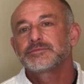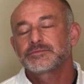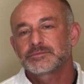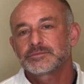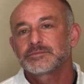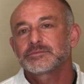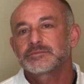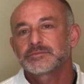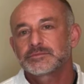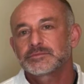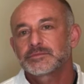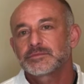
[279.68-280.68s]

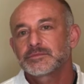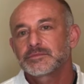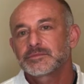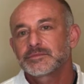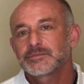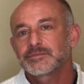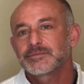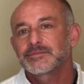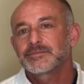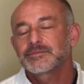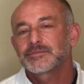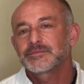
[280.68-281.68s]

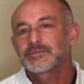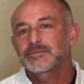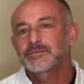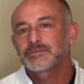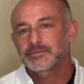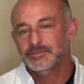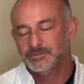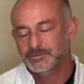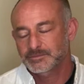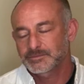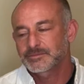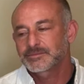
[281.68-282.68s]

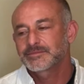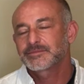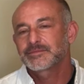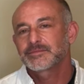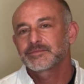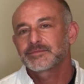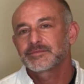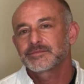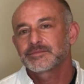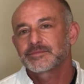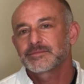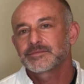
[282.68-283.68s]

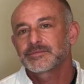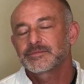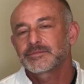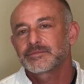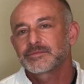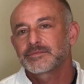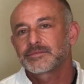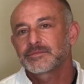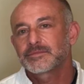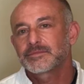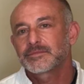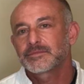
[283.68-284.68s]

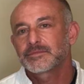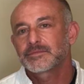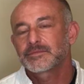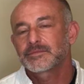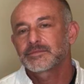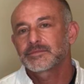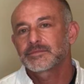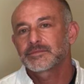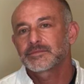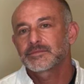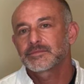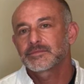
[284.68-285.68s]

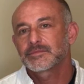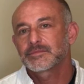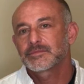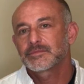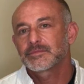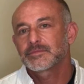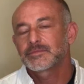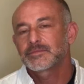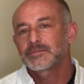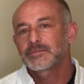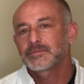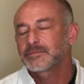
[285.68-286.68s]

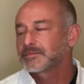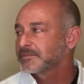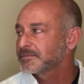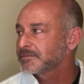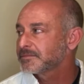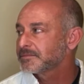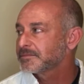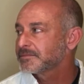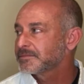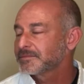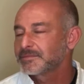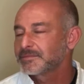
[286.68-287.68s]
(not speaking)